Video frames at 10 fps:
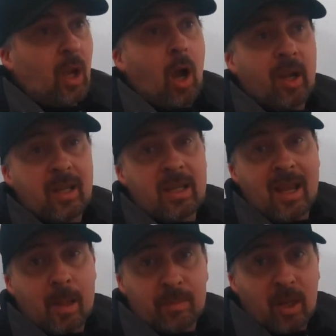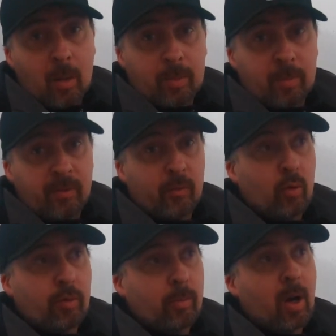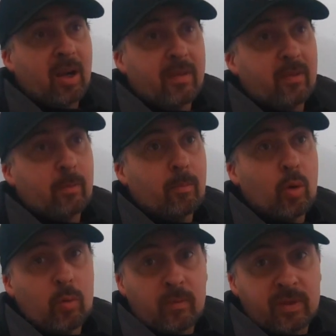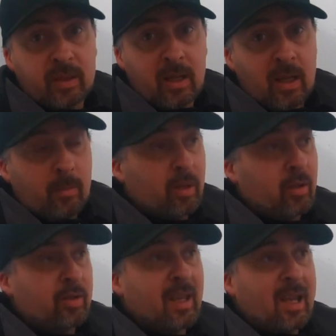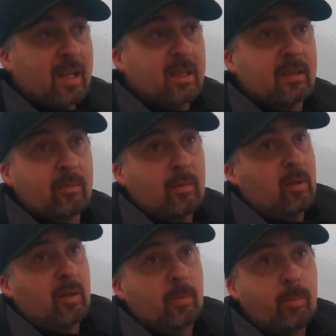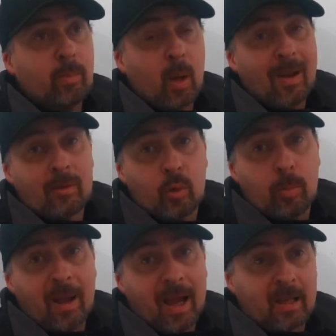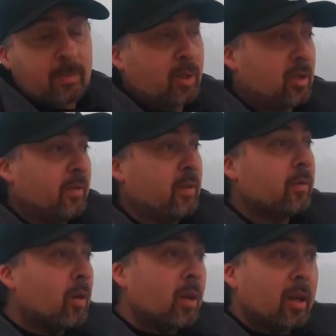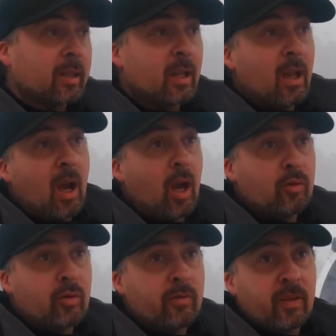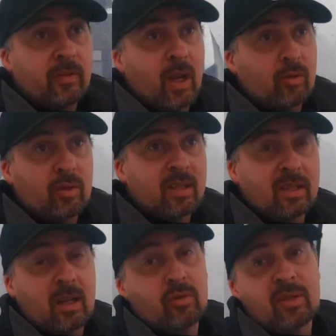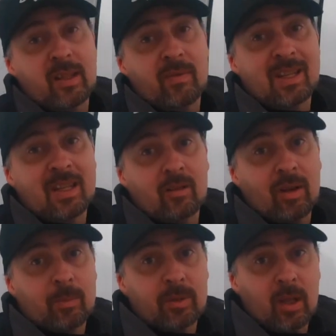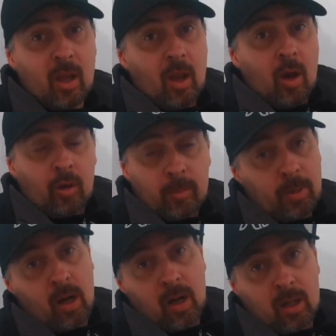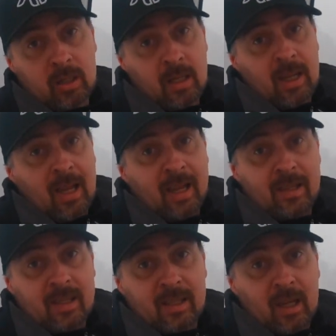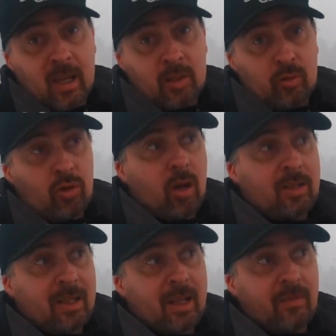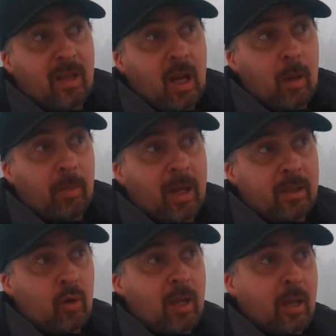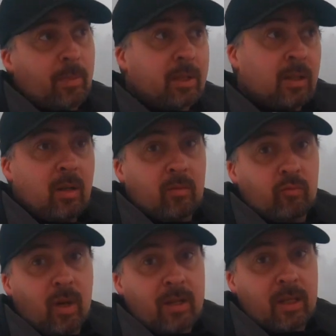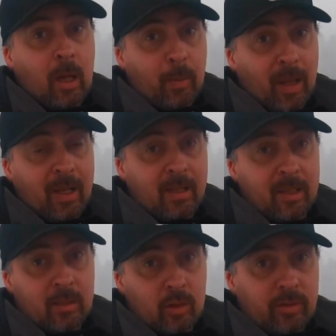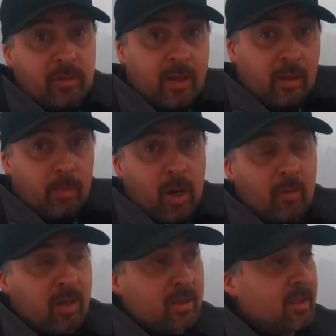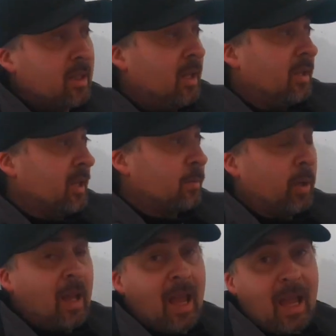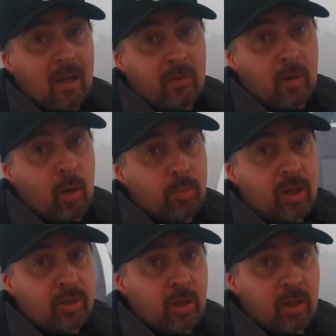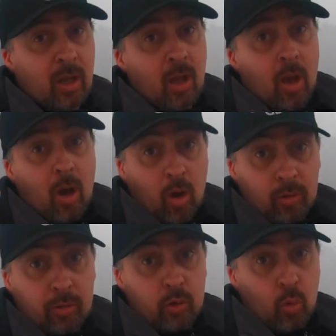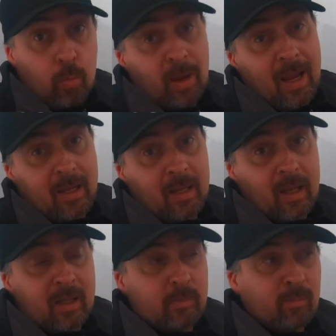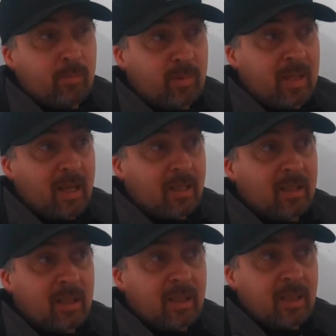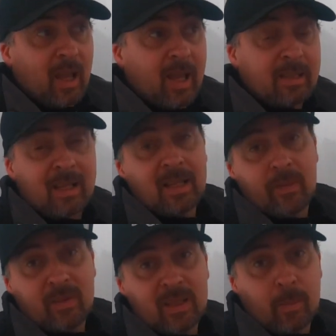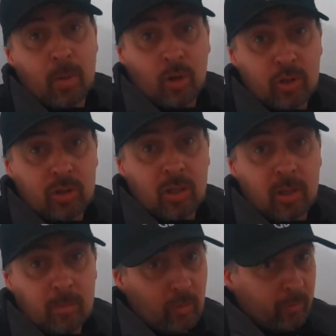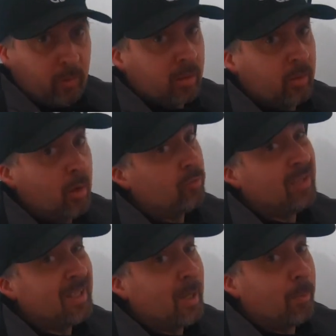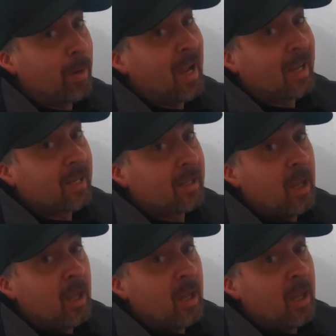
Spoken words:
hiking your hips up before the bar even moves, because that is going to blow out your back, especially if you've got like 150, 160, 170 kilograms on the bar, and then you try to lift that up and your hips raise up and then the bar raises. That's put a hell of a lot of pressure on your back, and technically a deadlift is a push movement, not really a back.